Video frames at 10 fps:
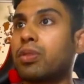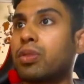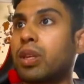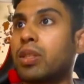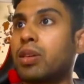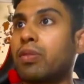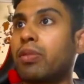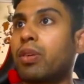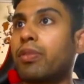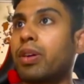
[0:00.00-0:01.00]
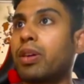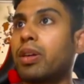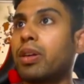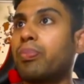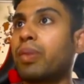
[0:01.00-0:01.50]
So that's how we have configured
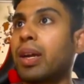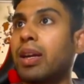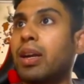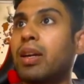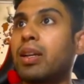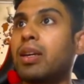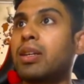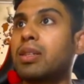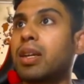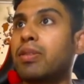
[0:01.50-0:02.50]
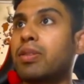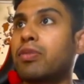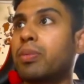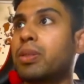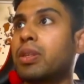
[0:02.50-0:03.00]
it. And until it doesn't have this
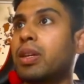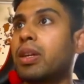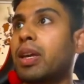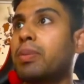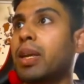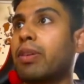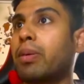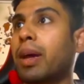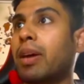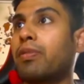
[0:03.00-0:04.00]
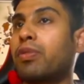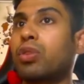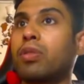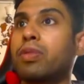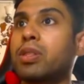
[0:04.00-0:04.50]
information, it keeps having back and forth
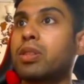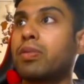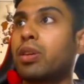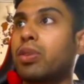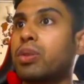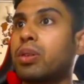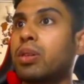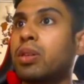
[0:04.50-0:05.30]
conversation with the user.